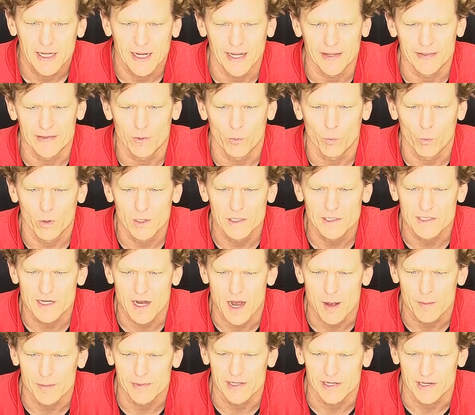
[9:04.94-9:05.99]
And the one
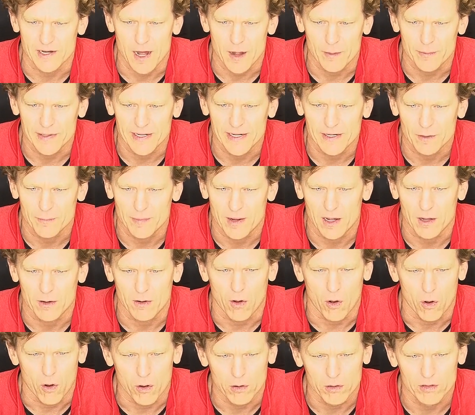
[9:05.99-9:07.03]
common denominator about
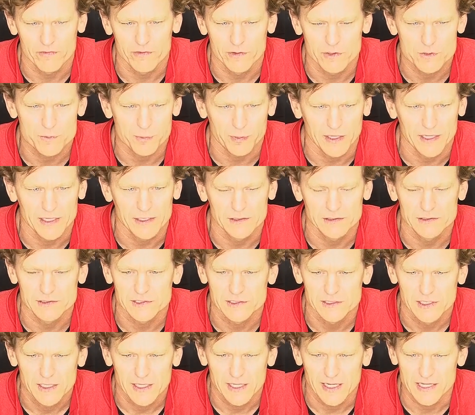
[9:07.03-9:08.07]
all of those
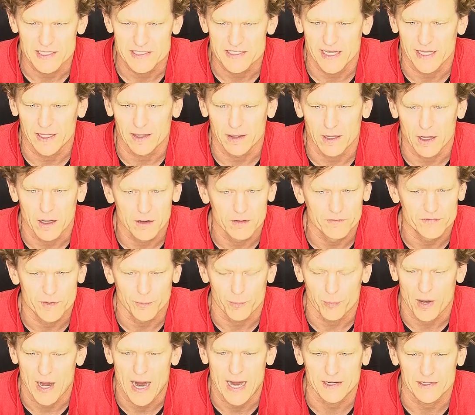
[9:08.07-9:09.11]
players is they love to
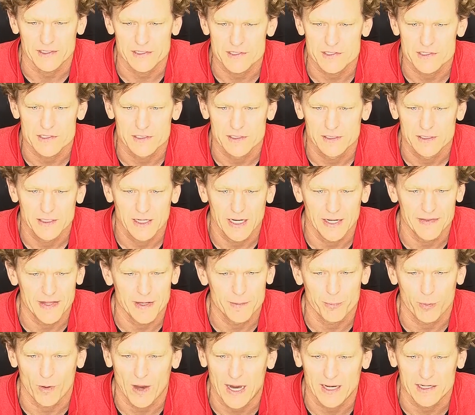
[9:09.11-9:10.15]
practice. And
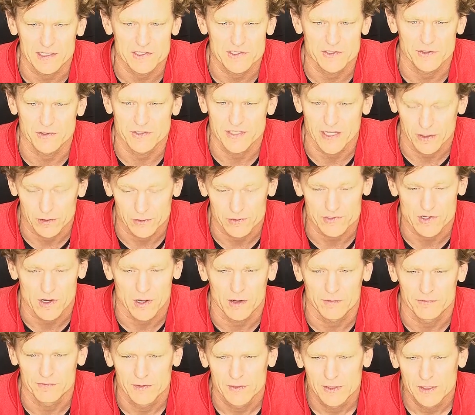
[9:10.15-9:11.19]
they practice their tails
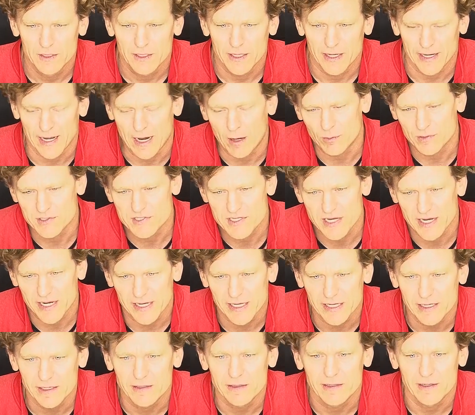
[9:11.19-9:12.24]
off. And I would say
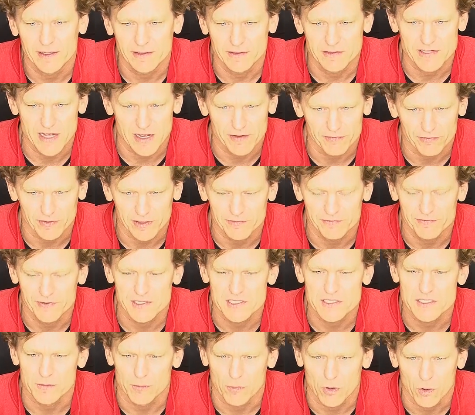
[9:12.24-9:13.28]
he definitely
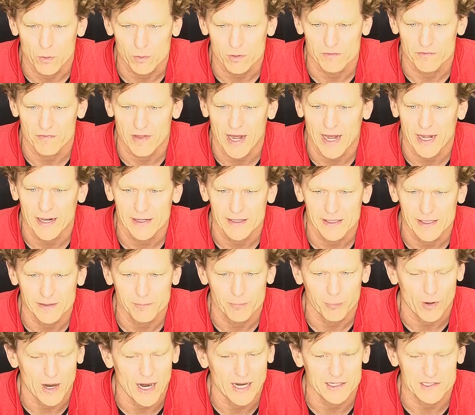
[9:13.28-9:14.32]
fits the mold of that. He
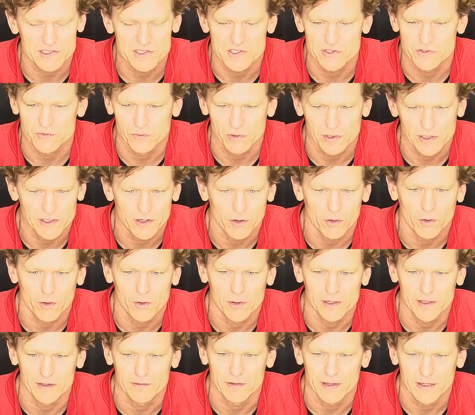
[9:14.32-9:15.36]
practices really
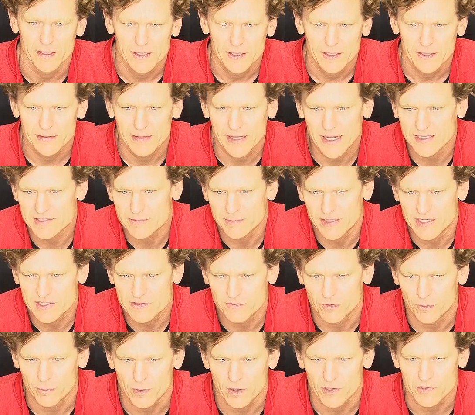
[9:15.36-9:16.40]
hard, and that means
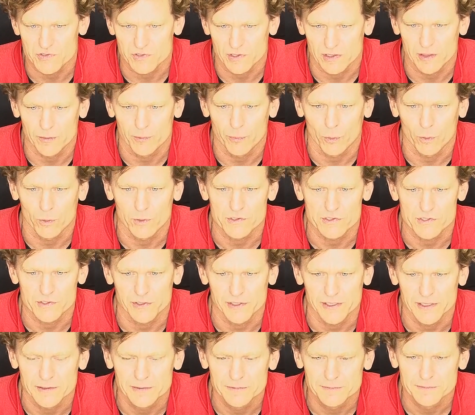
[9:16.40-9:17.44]
football is really important to
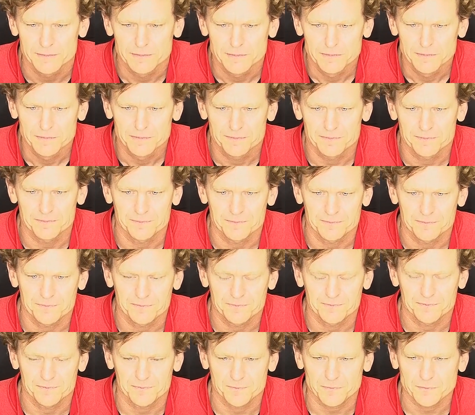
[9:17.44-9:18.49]
you.
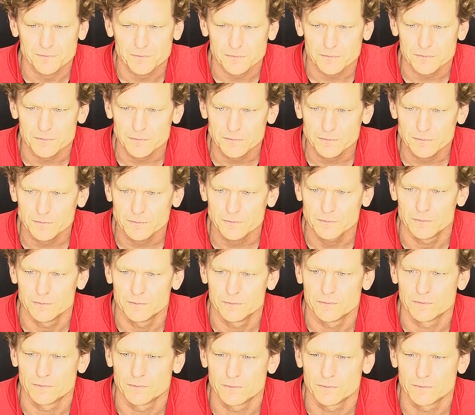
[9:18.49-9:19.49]
Go to Leah.